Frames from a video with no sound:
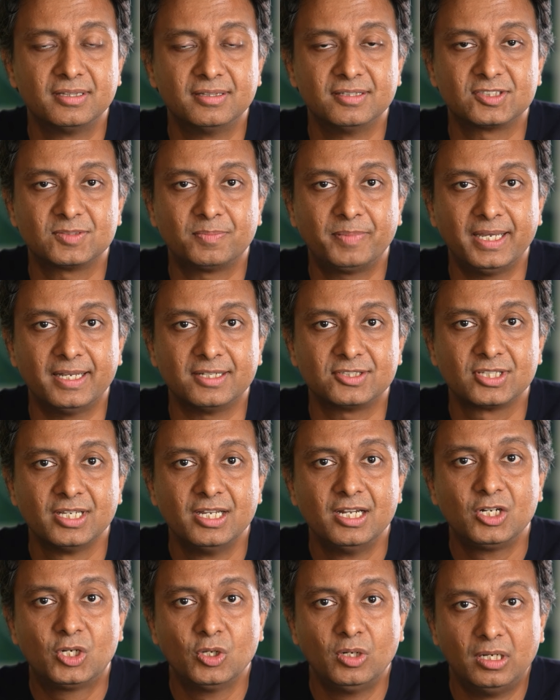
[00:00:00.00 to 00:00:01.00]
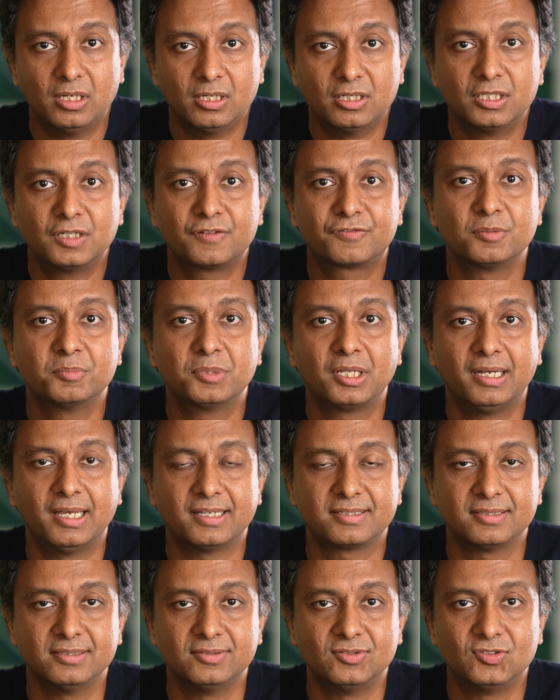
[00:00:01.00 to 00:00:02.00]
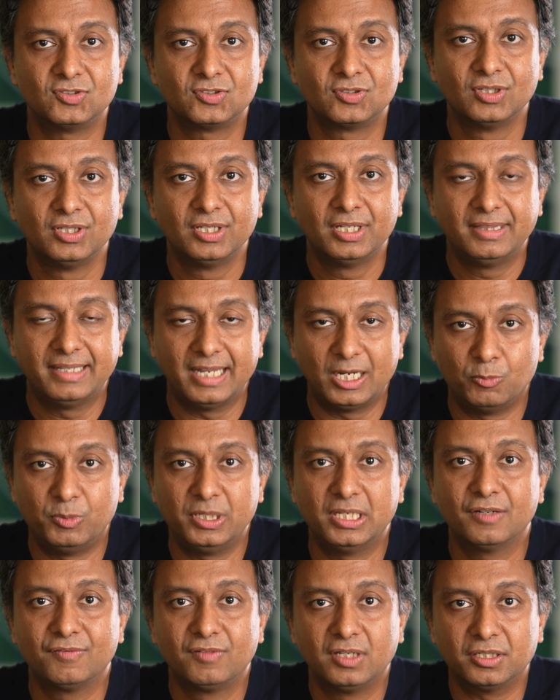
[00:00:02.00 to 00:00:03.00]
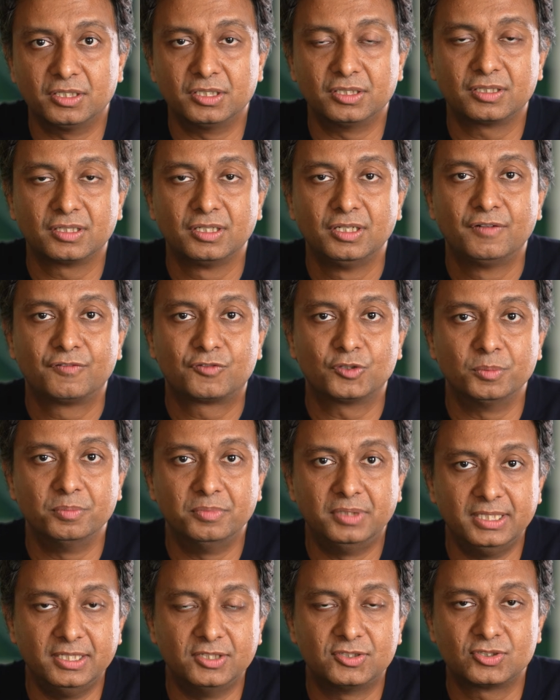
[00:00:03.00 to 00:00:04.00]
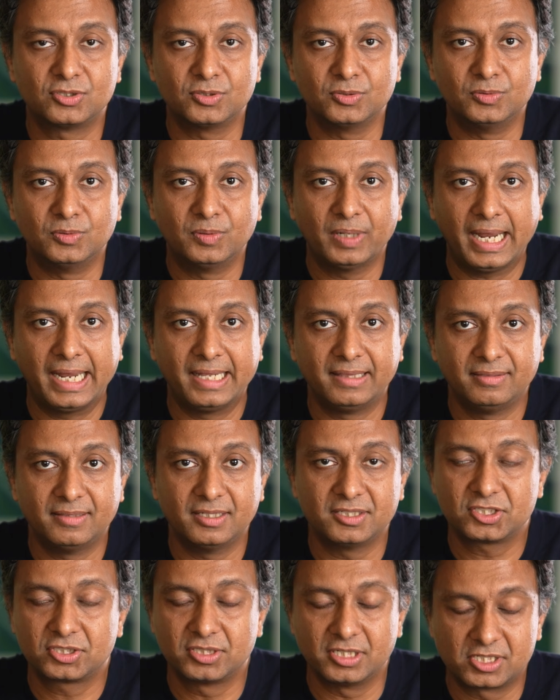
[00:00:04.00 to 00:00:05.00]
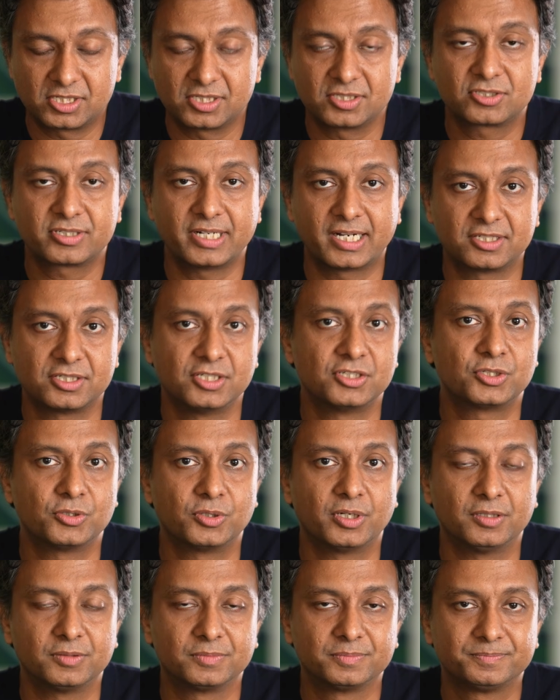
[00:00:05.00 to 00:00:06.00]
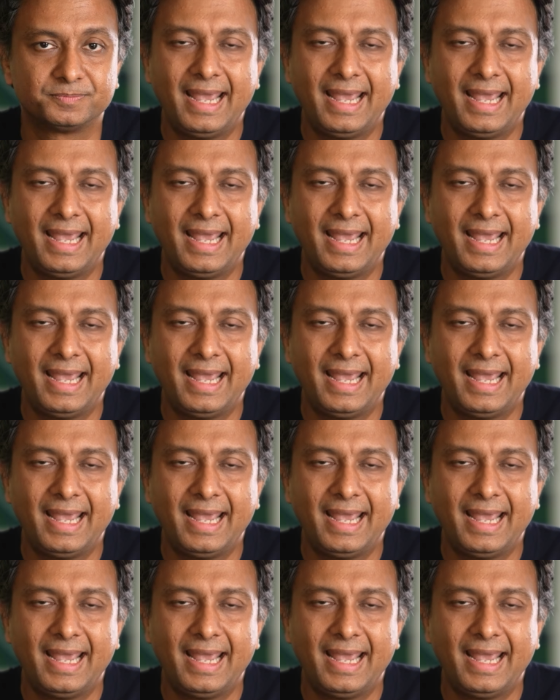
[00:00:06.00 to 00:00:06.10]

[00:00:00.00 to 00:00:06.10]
in this space to learn from the lessons that we have learned from these two and this digital strategy showdown.